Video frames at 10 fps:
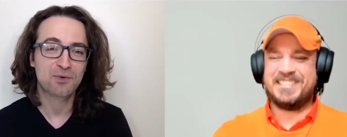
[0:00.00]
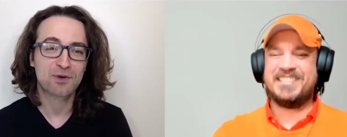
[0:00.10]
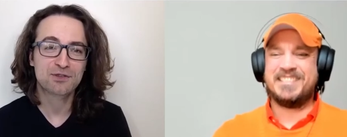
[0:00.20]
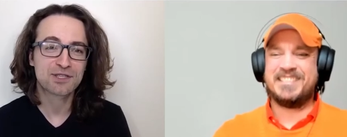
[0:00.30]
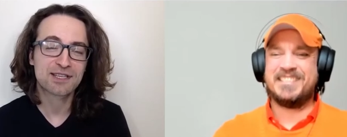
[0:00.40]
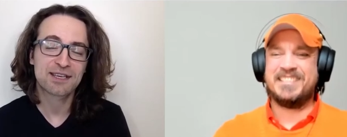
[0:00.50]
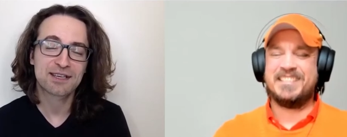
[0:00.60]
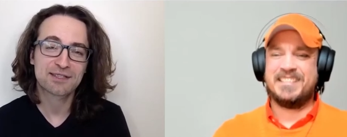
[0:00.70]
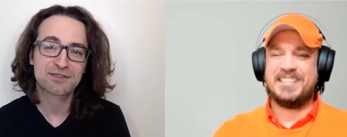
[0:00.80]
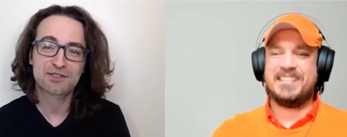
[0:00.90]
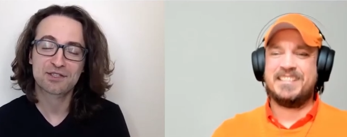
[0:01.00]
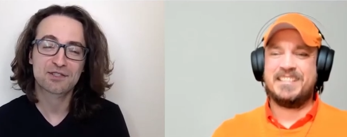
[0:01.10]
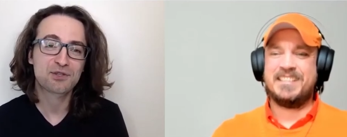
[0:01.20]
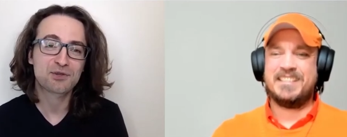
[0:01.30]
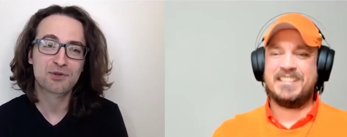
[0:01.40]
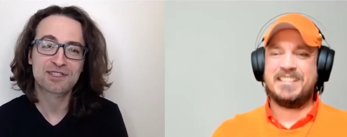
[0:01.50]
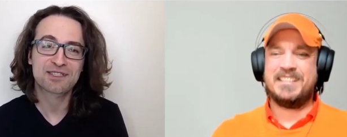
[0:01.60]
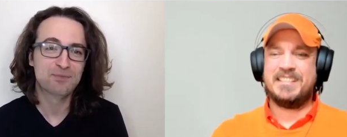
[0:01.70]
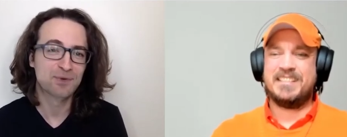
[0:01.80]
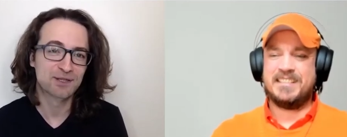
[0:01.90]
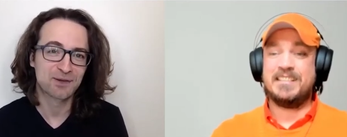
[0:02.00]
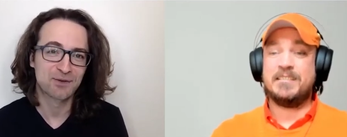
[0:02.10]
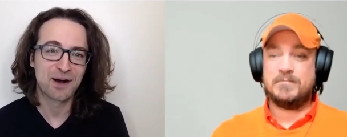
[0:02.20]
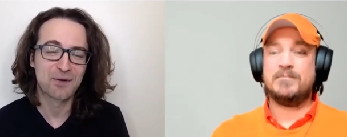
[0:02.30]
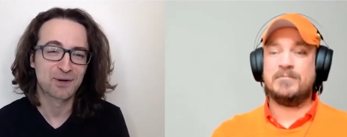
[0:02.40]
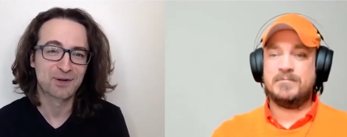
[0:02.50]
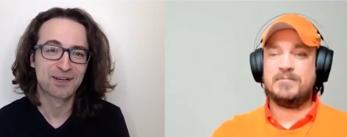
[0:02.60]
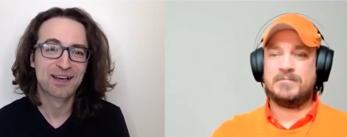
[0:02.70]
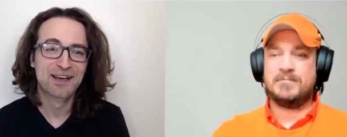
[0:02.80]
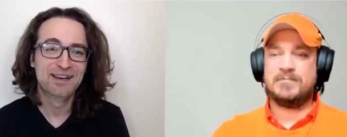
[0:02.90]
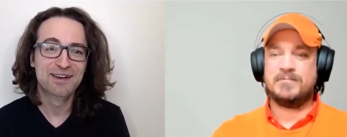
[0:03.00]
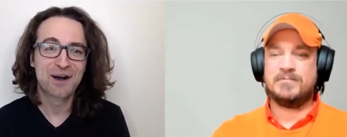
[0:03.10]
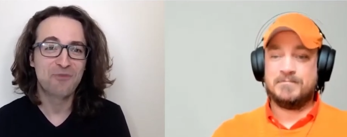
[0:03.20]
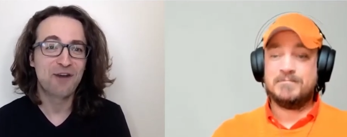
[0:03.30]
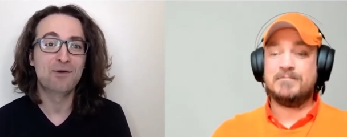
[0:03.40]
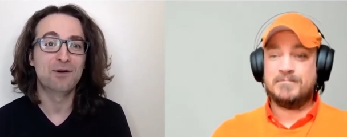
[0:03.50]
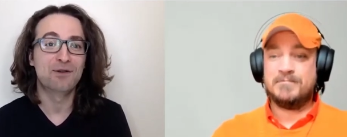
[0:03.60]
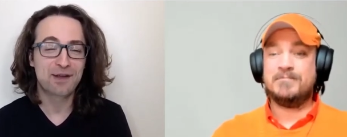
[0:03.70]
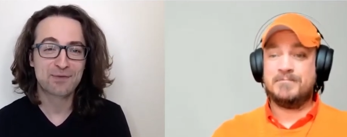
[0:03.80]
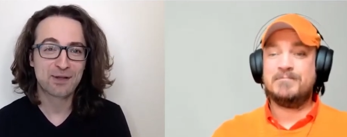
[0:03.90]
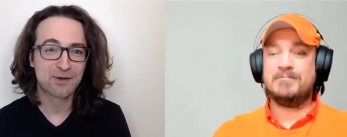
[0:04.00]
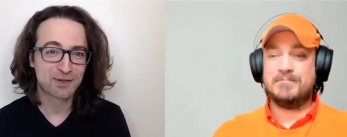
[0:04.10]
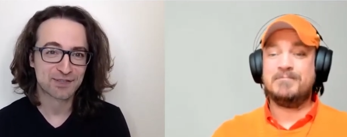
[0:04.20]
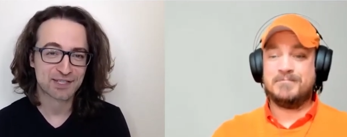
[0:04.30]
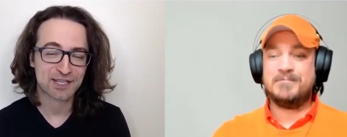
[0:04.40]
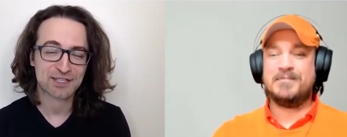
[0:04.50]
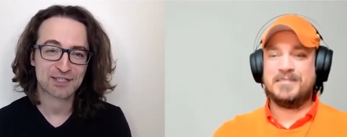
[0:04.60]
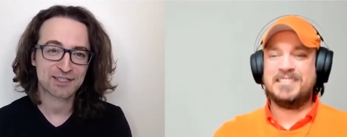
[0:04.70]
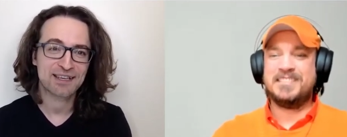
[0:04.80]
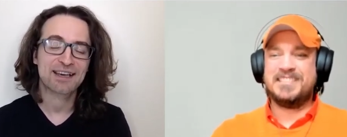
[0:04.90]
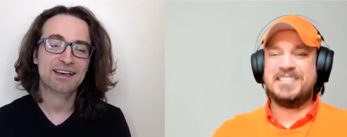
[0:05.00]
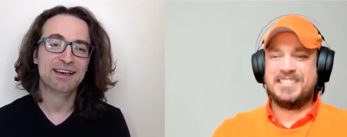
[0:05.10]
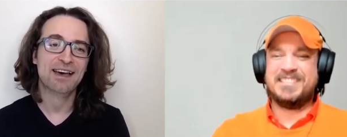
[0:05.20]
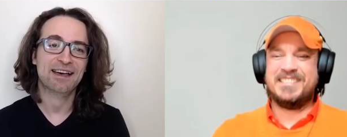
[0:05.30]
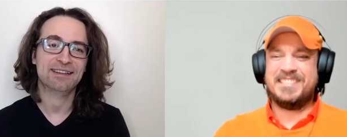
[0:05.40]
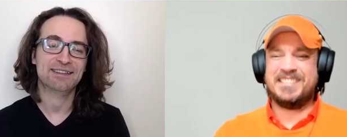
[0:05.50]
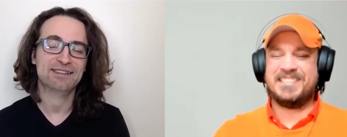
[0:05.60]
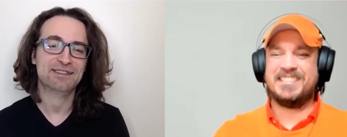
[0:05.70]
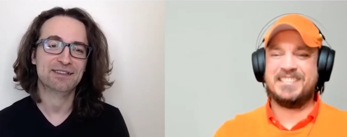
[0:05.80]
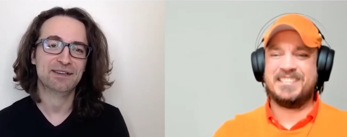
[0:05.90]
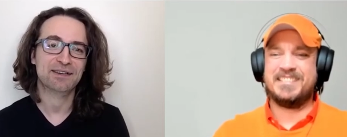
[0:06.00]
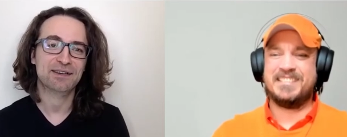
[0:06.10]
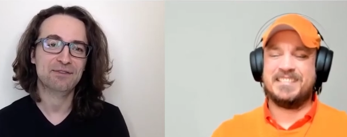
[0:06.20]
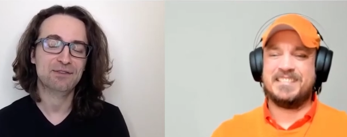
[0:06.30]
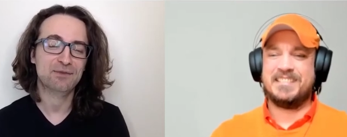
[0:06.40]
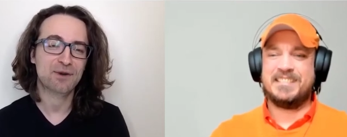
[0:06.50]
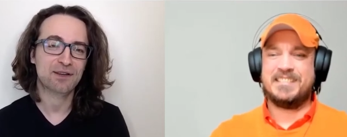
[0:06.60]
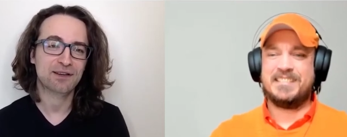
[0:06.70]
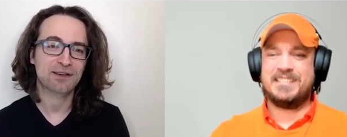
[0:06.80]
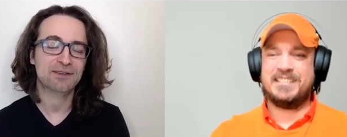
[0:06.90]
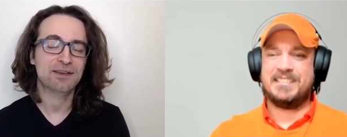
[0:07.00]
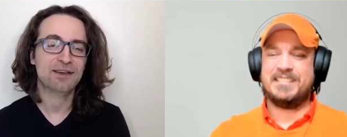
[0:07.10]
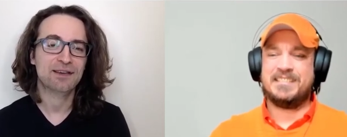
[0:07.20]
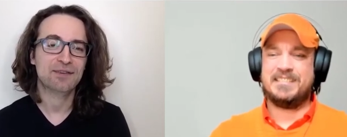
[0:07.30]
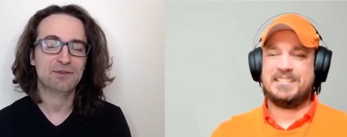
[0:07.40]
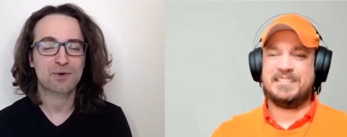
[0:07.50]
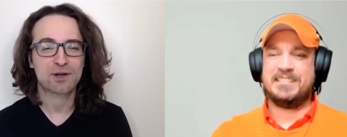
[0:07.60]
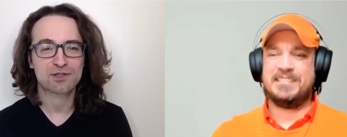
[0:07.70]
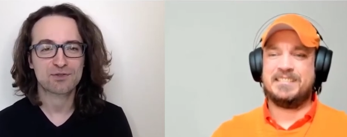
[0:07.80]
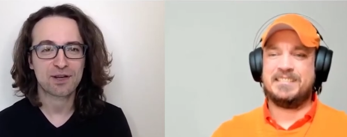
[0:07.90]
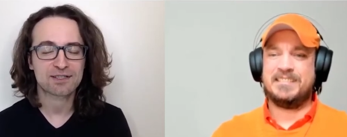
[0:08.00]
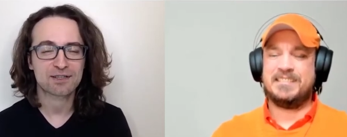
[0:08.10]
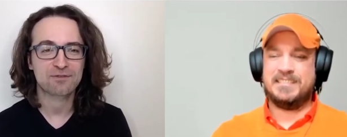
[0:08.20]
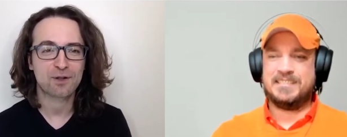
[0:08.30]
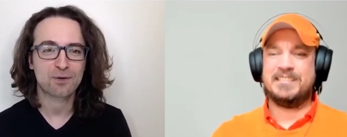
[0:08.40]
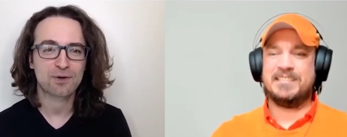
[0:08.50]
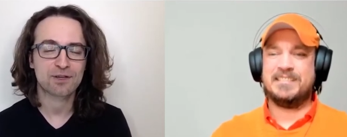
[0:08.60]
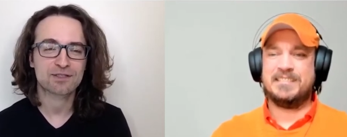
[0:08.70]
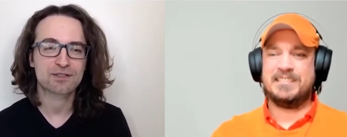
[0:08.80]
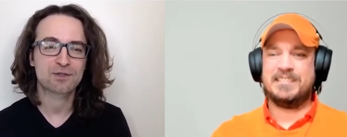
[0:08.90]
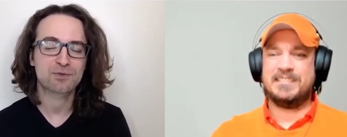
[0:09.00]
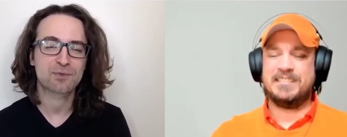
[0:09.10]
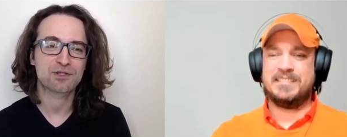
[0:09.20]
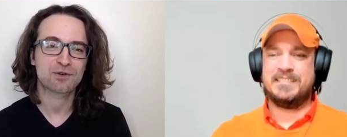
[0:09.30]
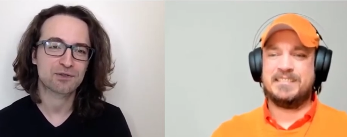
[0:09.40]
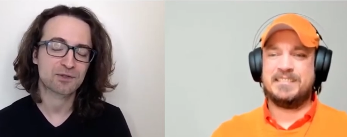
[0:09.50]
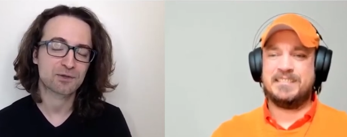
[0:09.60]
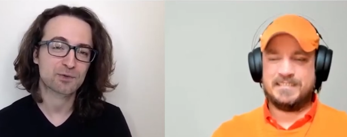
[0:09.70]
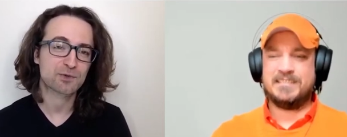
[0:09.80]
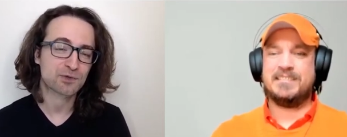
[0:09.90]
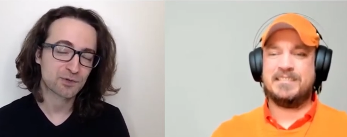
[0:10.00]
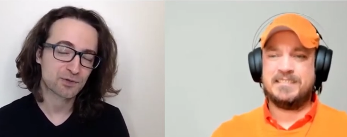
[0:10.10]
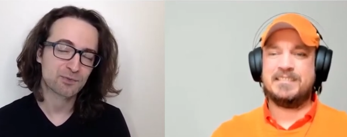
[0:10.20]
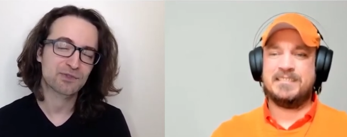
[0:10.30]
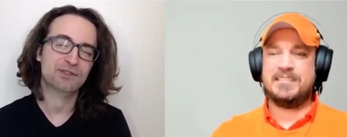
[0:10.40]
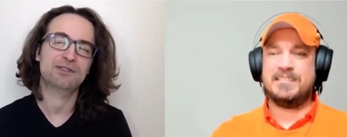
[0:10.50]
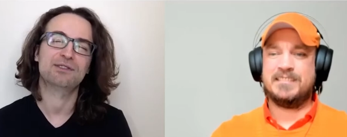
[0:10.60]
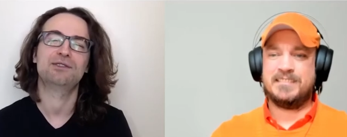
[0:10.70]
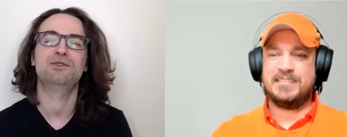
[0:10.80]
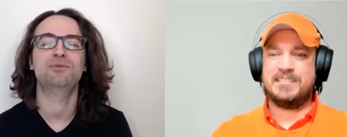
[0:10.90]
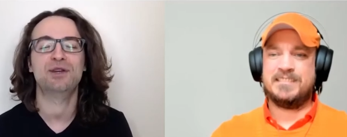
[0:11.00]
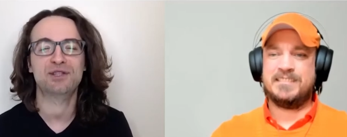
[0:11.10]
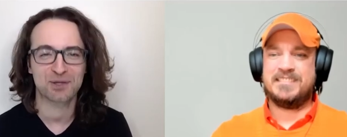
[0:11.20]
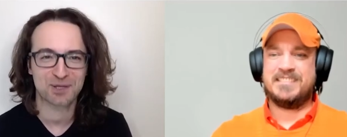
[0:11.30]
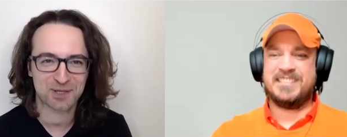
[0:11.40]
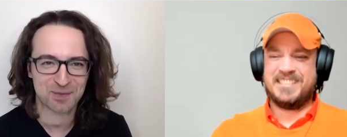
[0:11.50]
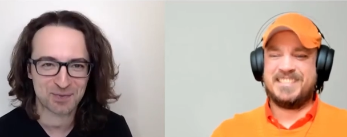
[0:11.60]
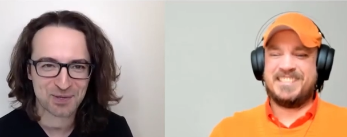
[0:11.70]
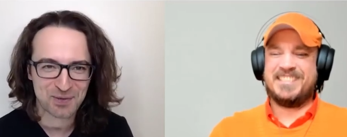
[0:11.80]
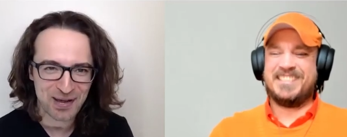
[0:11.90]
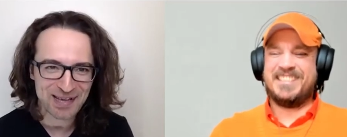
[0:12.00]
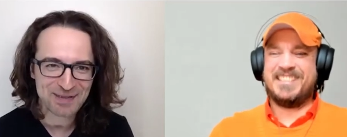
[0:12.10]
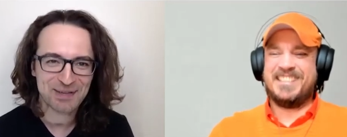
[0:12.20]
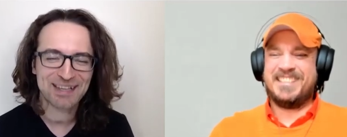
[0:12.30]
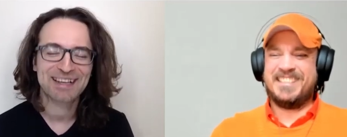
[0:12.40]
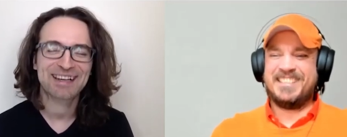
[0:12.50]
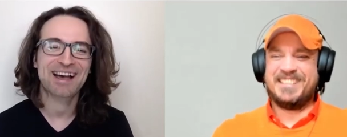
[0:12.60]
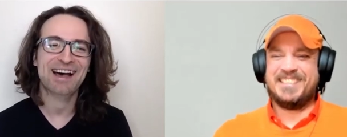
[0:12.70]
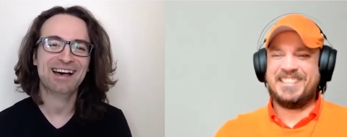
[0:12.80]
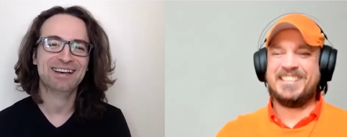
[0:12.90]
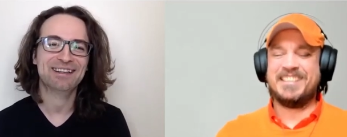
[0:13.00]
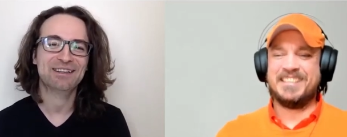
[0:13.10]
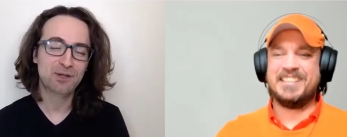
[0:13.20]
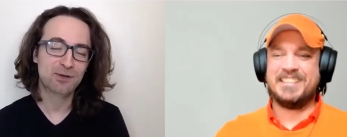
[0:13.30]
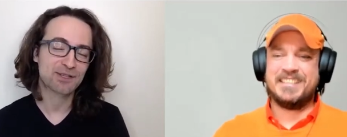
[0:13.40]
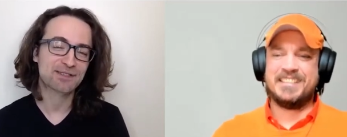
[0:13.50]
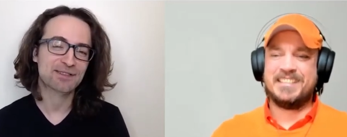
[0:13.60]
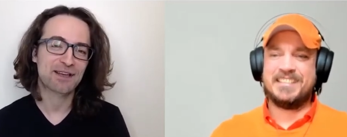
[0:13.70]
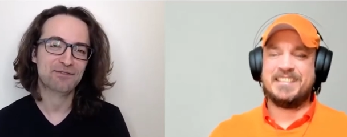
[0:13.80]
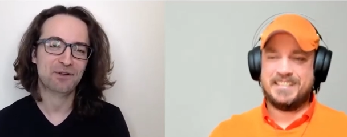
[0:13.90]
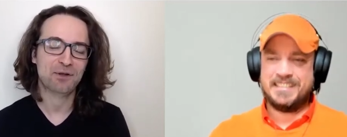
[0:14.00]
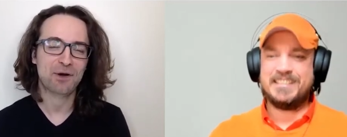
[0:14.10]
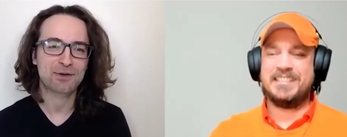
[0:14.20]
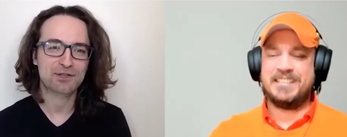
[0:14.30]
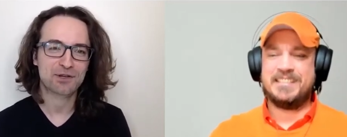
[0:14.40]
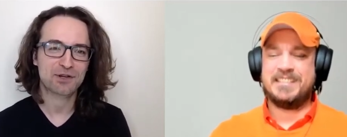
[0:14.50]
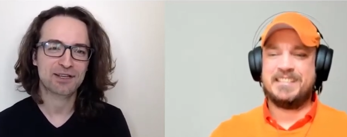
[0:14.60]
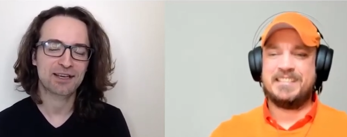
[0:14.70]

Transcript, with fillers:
Speaker 1: what you see is a, just a short snippet of our of our very long conversation and uh, if you want to if you want to join us and follow us do make sure to su-, su- do make sure to subscribe and follow us and follow our journey